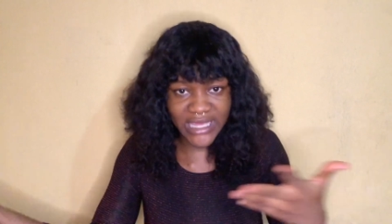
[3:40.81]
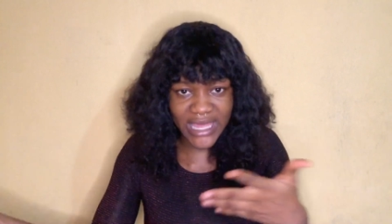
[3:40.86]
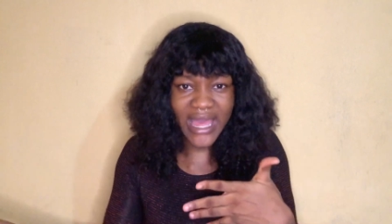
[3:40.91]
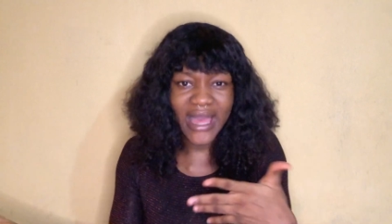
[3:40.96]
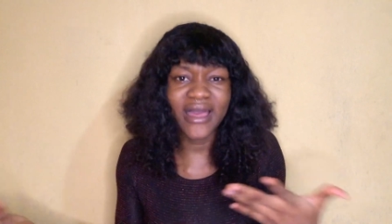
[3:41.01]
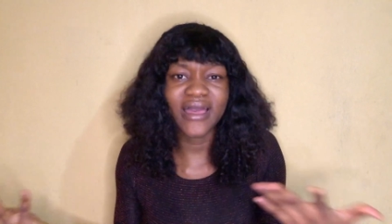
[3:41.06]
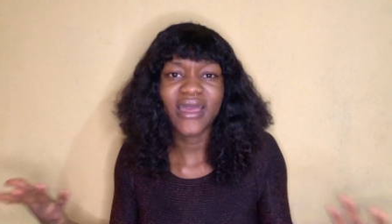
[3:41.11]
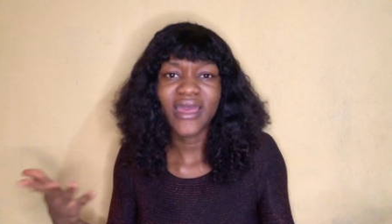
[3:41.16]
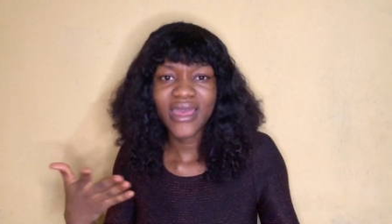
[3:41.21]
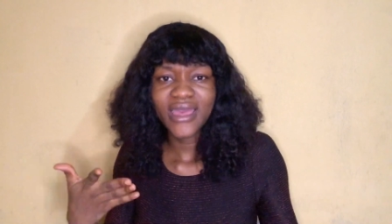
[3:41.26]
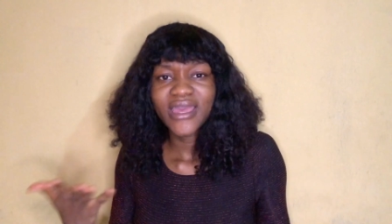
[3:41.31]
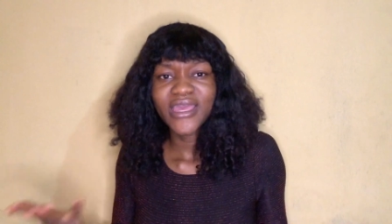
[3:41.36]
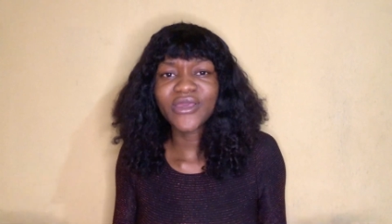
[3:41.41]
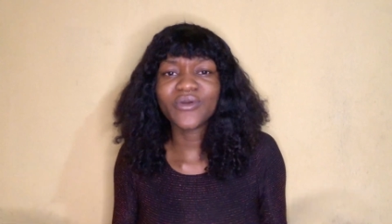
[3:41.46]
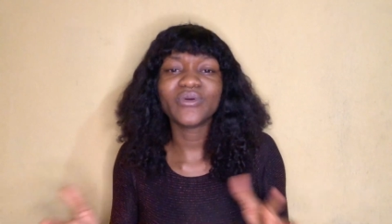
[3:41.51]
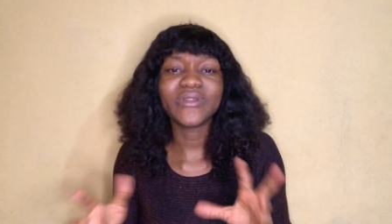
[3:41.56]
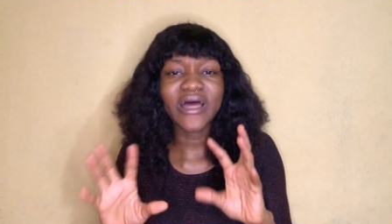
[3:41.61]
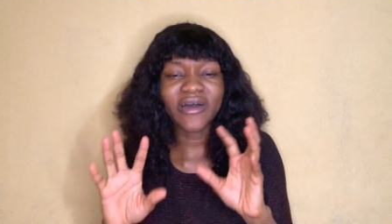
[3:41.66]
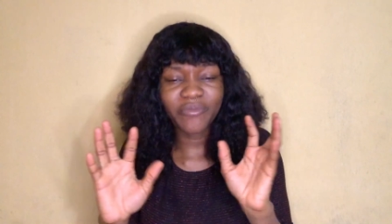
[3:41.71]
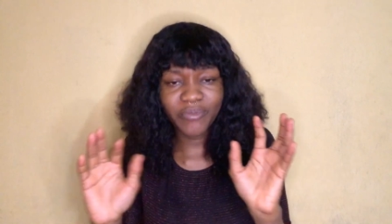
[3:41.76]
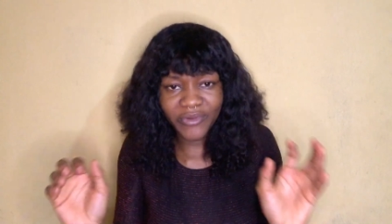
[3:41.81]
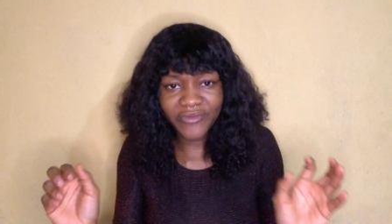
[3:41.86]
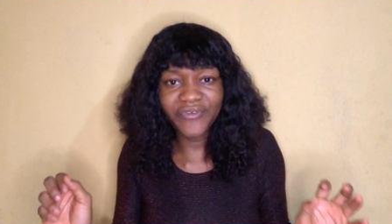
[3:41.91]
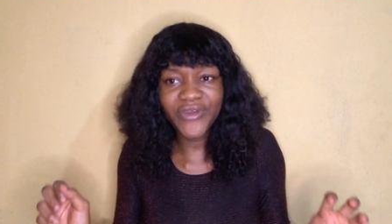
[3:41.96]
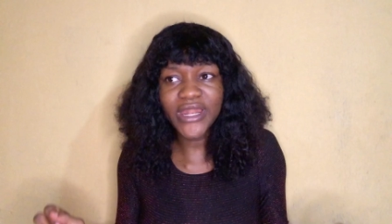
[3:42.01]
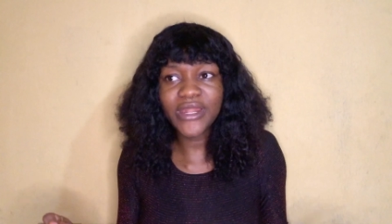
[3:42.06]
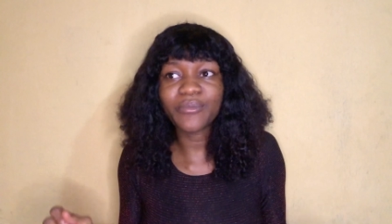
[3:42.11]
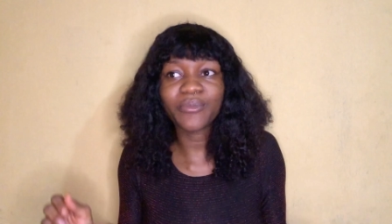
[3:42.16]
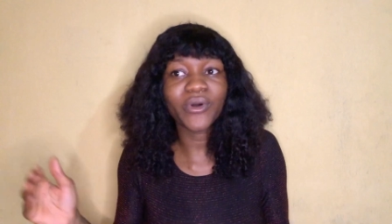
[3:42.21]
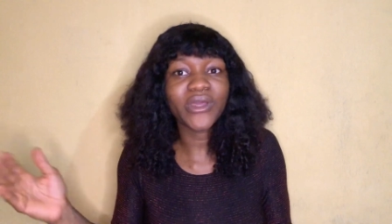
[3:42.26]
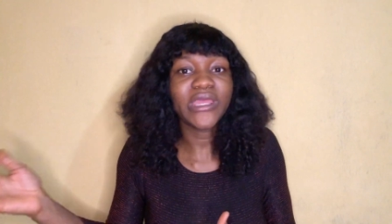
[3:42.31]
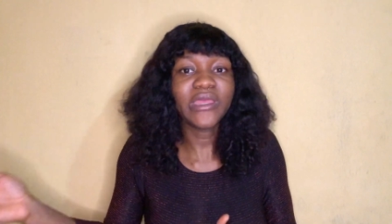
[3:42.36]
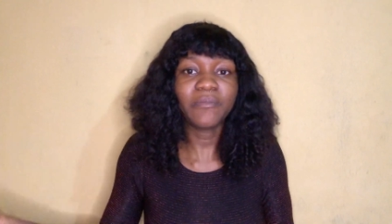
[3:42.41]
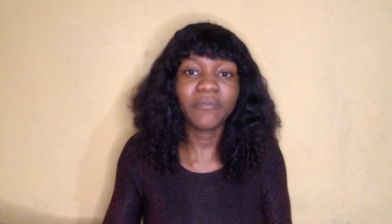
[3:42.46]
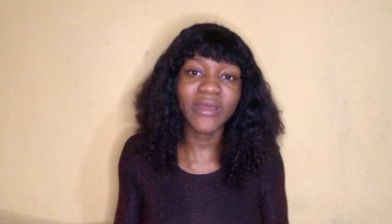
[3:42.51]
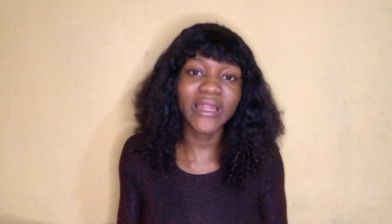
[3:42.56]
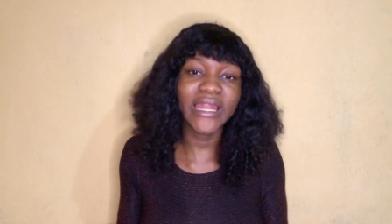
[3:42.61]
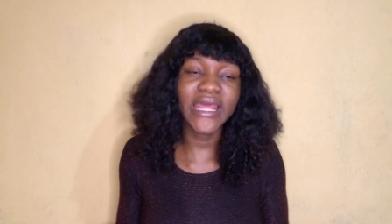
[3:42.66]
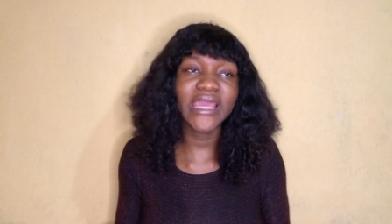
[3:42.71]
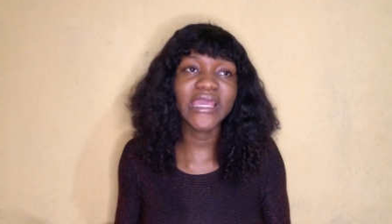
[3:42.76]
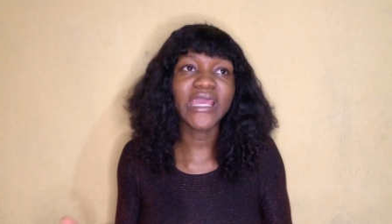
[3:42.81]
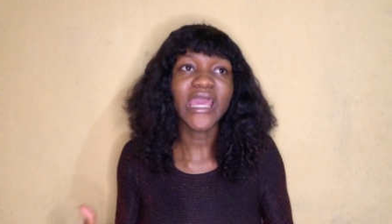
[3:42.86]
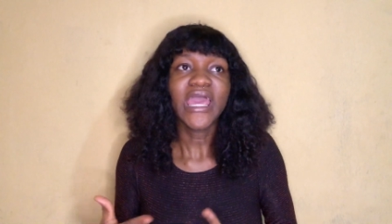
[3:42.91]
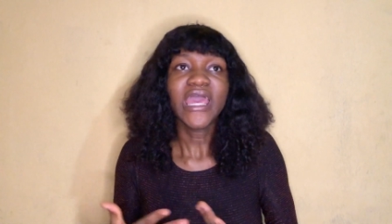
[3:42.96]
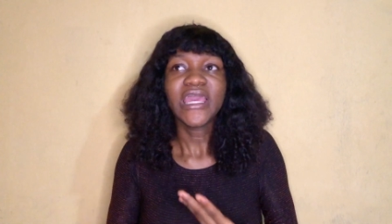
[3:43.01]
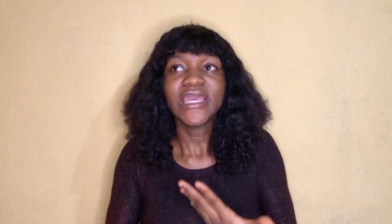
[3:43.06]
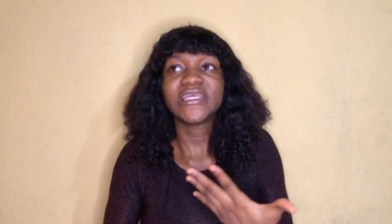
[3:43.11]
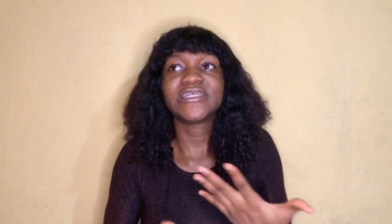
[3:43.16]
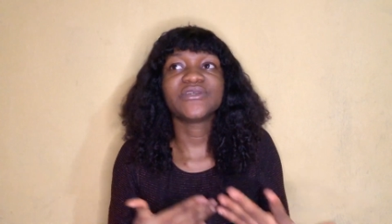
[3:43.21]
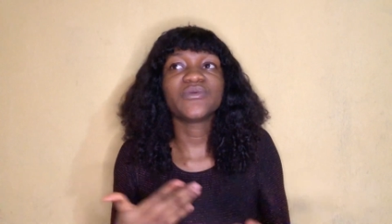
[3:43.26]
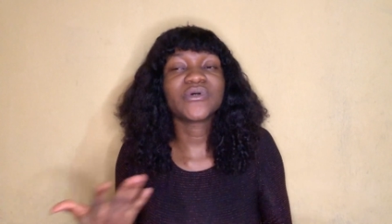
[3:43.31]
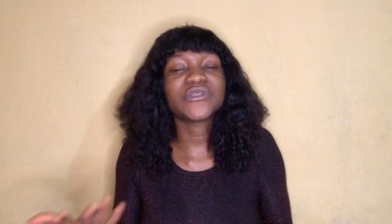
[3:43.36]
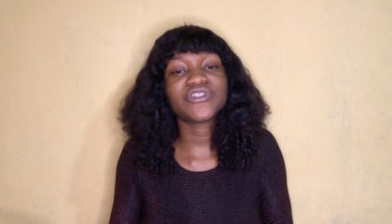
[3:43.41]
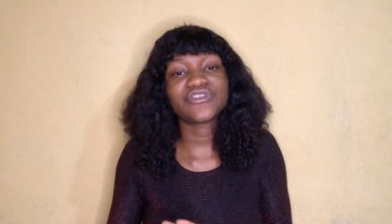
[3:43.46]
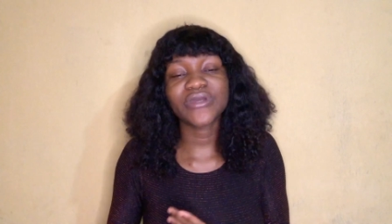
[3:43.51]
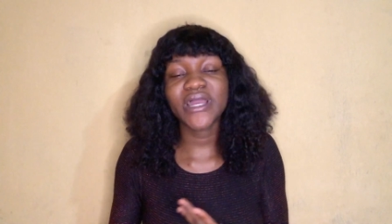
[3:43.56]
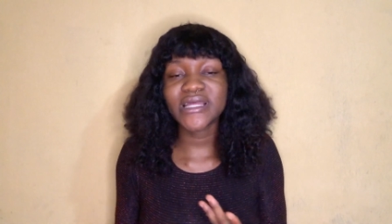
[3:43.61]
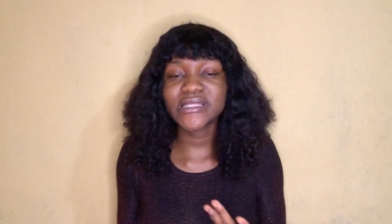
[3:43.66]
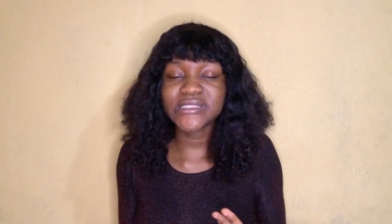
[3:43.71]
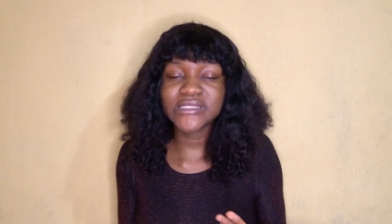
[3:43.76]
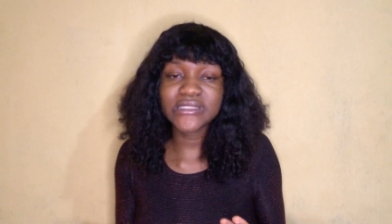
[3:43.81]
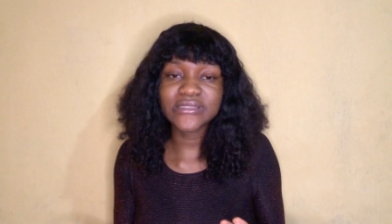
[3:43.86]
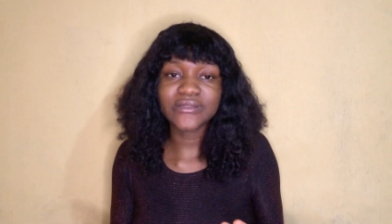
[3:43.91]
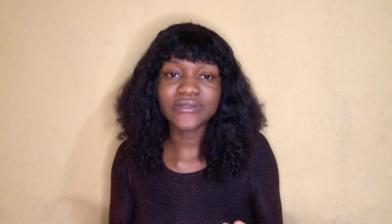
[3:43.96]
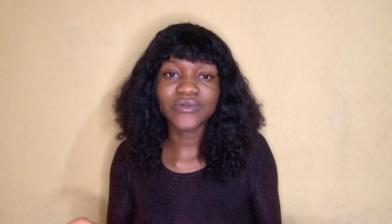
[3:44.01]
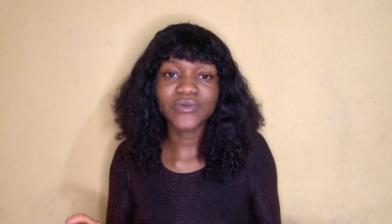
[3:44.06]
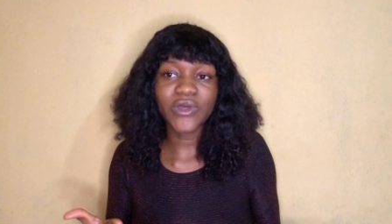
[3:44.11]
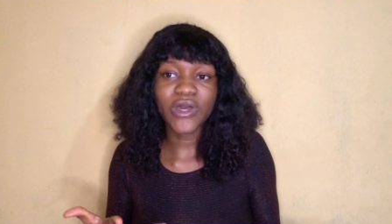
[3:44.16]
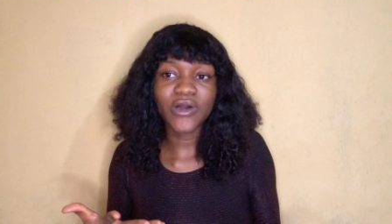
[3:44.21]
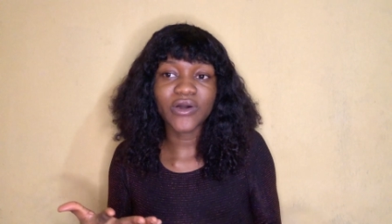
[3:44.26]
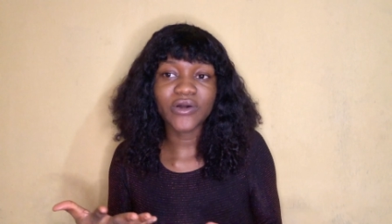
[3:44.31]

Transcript: Yeah, you would have preferred it, but Ipeleng, he was trying to